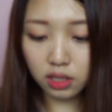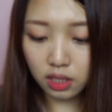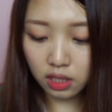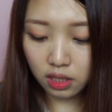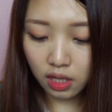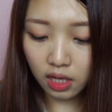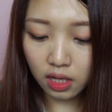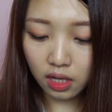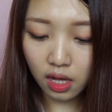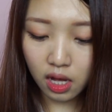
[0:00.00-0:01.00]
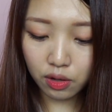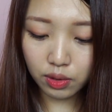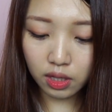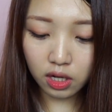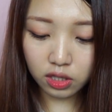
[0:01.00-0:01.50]
didn't like how
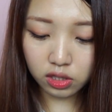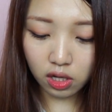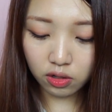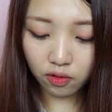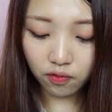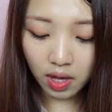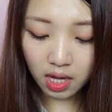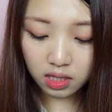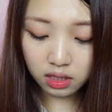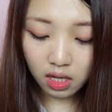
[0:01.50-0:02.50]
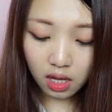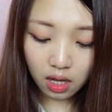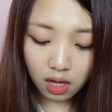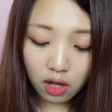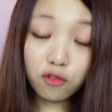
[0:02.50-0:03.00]
it looked on her face.
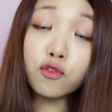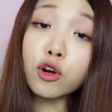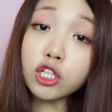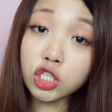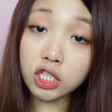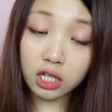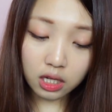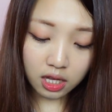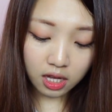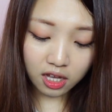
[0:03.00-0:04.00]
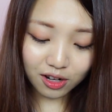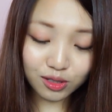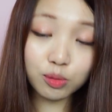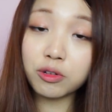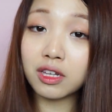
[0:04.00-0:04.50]
Fortunately, it
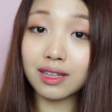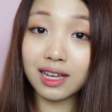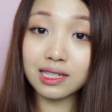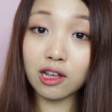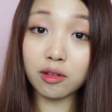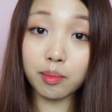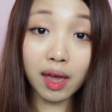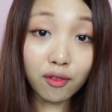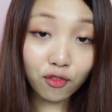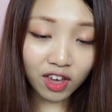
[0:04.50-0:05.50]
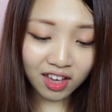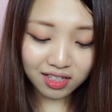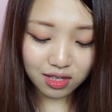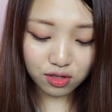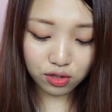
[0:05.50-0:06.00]
looks pretty nice on my face,
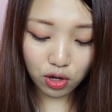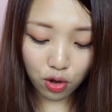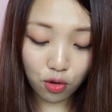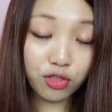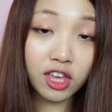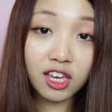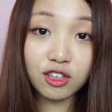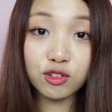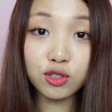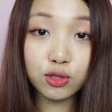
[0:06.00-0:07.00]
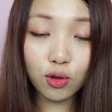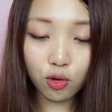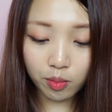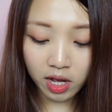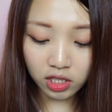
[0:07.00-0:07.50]
so thank you so
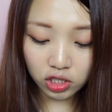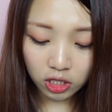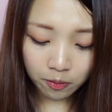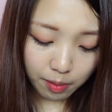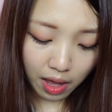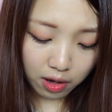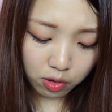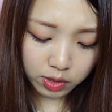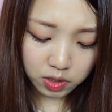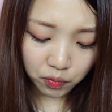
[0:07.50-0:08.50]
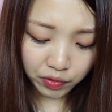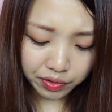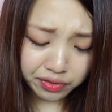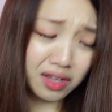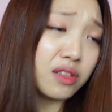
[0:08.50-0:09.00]
much. I always
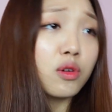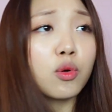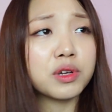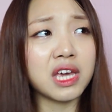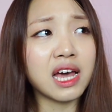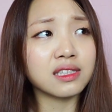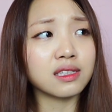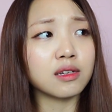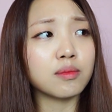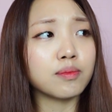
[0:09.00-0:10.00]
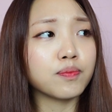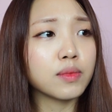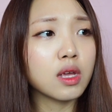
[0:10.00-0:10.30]
felt that Orgasm